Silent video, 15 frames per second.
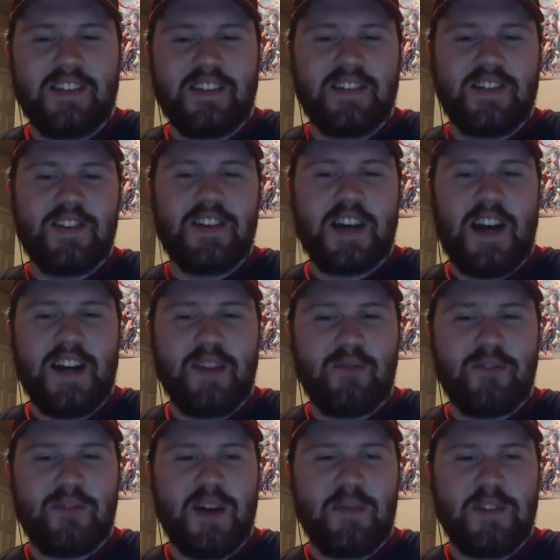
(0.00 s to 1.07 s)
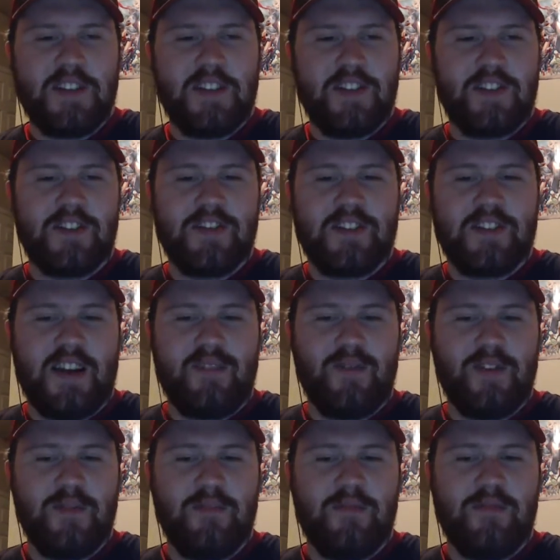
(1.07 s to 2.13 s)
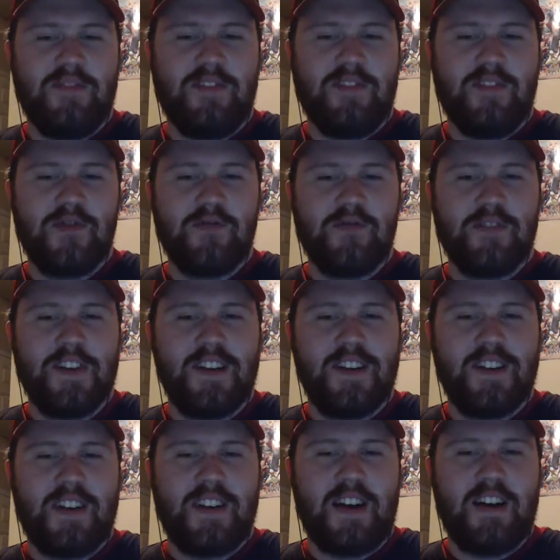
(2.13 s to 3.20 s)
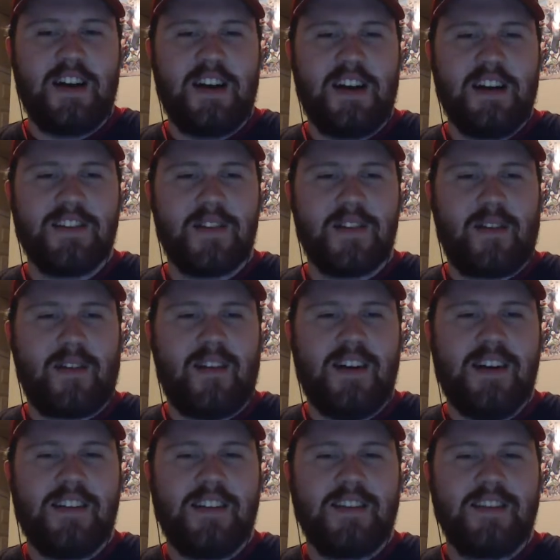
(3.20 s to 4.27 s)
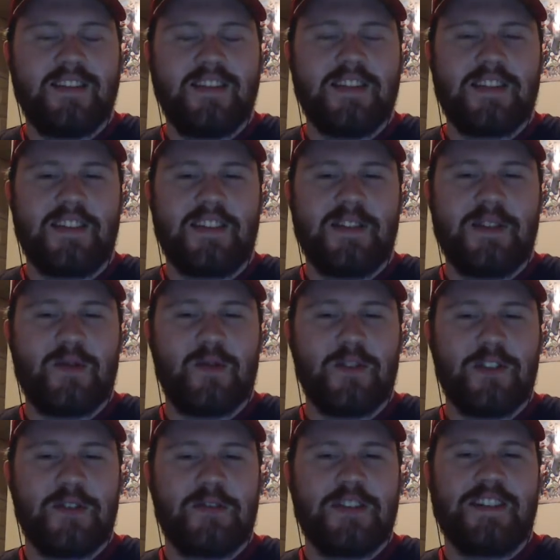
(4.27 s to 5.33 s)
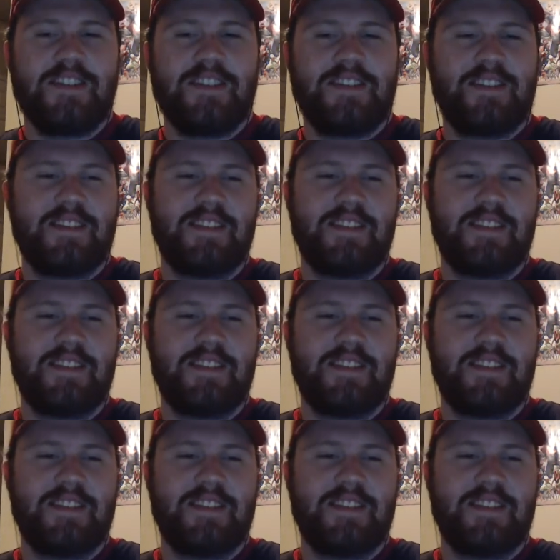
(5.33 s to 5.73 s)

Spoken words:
She kind of propositions every dude there as a threat. It's really weird.